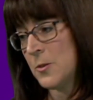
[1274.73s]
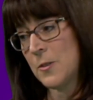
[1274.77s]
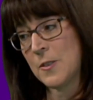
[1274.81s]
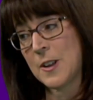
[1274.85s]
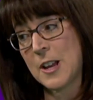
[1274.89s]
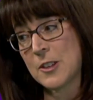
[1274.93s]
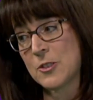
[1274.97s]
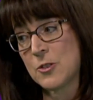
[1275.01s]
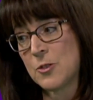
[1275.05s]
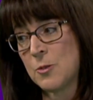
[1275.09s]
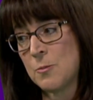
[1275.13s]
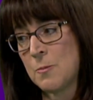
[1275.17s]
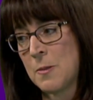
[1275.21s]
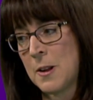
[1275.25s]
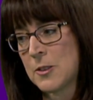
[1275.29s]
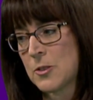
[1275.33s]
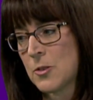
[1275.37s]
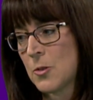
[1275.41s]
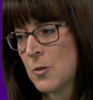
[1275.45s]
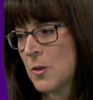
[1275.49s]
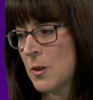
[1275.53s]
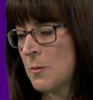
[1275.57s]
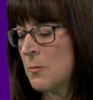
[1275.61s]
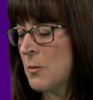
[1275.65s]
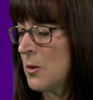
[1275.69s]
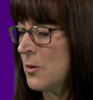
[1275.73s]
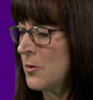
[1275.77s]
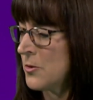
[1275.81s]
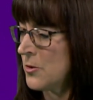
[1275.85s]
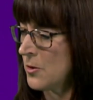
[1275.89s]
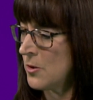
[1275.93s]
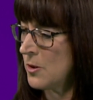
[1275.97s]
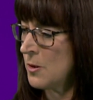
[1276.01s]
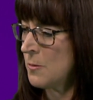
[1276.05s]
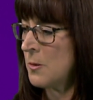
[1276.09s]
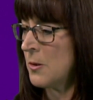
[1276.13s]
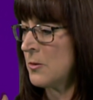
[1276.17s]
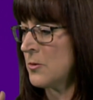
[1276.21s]
you've got too much hormones,
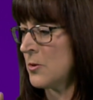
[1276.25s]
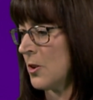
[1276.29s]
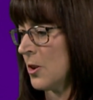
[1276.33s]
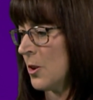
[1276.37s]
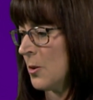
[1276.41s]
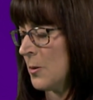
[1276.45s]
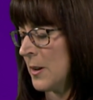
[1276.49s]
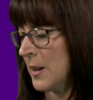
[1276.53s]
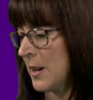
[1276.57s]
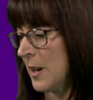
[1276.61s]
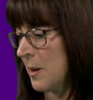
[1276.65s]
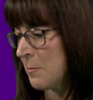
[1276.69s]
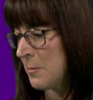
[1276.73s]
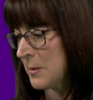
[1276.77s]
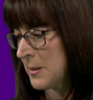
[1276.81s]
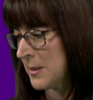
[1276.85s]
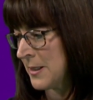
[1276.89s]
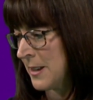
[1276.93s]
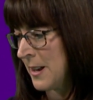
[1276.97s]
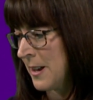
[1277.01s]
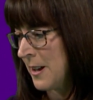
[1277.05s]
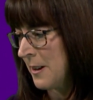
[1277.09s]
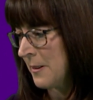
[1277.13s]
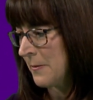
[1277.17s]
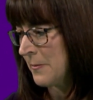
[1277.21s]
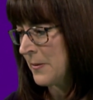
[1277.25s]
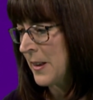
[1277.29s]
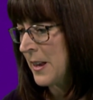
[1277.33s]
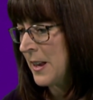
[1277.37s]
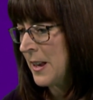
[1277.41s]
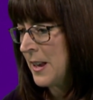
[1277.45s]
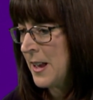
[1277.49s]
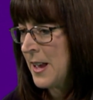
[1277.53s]
your hormones are going up and down.